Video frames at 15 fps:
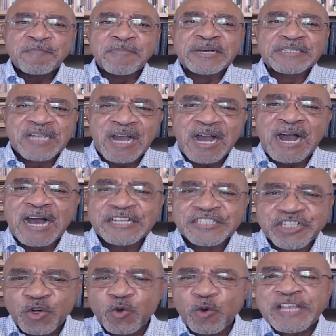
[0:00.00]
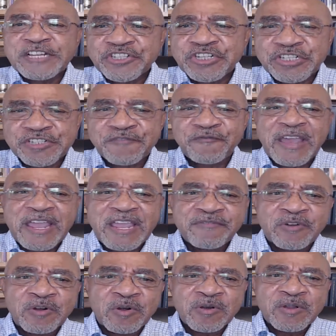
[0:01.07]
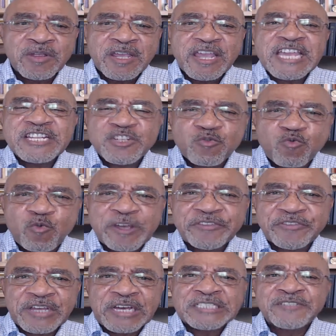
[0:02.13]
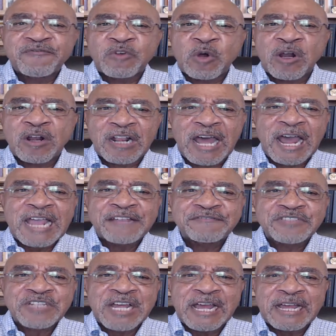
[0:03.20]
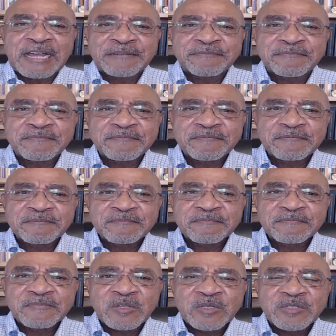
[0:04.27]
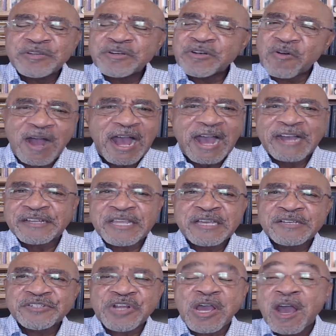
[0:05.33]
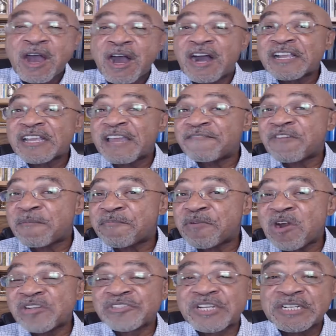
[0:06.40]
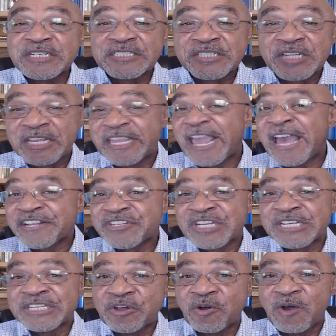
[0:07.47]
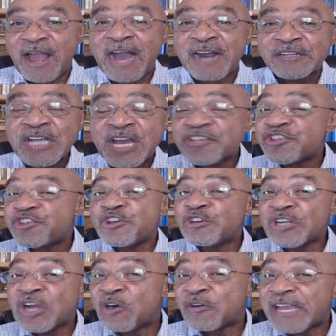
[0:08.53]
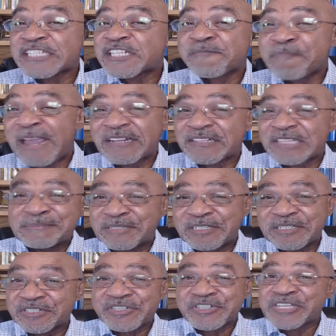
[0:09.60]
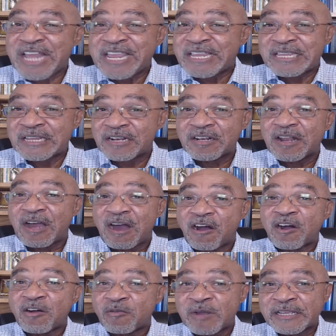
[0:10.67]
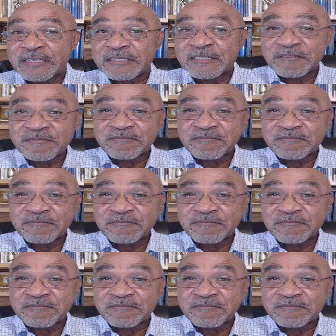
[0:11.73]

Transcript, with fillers: But God's gracious favor is with us for a lifetime. You know how it is. if a person is a guest in your house, you don't expect them to stay always.